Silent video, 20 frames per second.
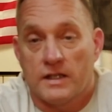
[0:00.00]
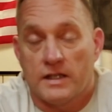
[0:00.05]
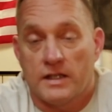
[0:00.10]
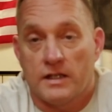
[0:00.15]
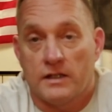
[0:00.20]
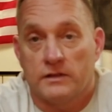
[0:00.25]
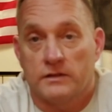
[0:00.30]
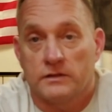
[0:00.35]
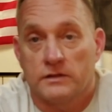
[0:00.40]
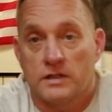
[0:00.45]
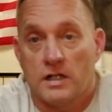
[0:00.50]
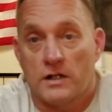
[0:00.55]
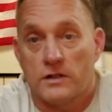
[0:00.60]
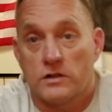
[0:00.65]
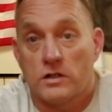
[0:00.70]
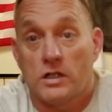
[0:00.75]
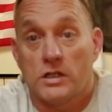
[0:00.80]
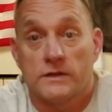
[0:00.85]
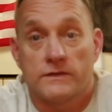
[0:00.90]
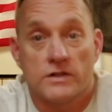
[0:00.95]
and got
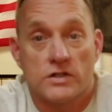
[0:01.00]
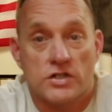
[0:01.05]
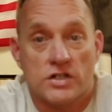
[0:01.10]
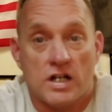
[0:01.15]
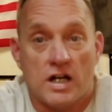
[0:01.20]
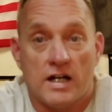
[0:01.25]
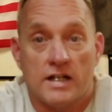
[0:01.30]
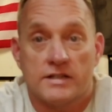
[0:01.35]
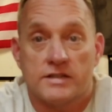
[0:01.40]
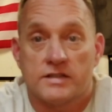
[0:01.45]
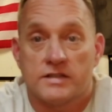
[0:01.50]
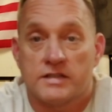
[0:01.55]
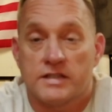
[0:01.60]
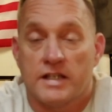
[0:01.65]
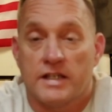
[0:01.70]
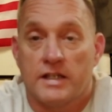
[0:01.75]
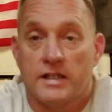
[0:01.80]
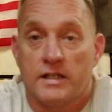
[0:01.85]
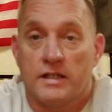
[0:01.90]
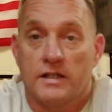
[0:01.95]
her all of her shots
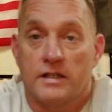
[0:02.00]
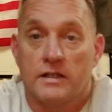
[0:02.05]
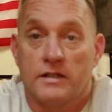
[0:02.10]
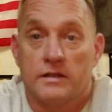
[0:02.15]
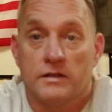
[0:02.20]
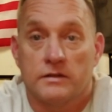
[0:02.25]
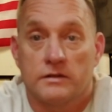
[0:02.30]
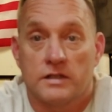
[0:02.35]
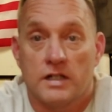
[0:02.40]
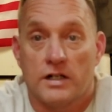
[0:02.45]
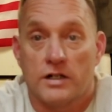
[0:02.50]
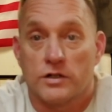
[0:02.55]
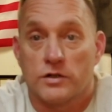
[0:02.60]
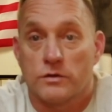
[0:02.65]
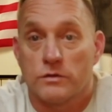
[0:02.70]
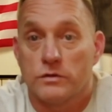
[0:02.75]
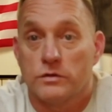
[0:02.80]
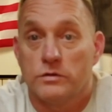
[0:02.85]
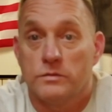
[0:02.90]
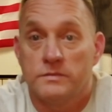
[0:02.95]
and got her
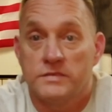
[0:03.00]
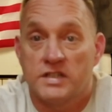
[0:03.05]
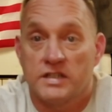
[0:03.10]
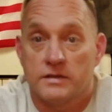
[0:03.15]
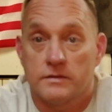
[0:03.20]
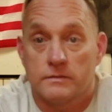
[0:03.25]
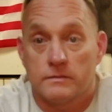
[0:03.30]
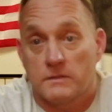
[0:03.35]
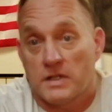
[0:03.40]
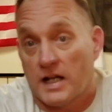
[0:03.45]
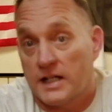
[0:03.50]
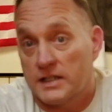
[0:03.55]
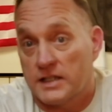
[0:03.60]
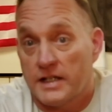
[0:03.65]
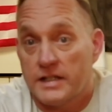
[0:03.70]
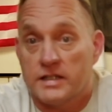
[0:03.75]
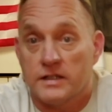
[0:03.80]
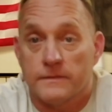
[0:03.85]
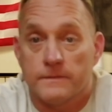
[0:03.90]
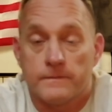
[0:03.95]
groomed, and I
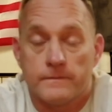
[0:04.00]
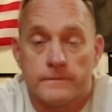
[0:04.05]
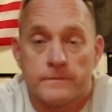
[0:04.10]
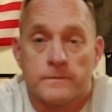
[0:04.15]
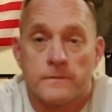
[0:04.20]
like it.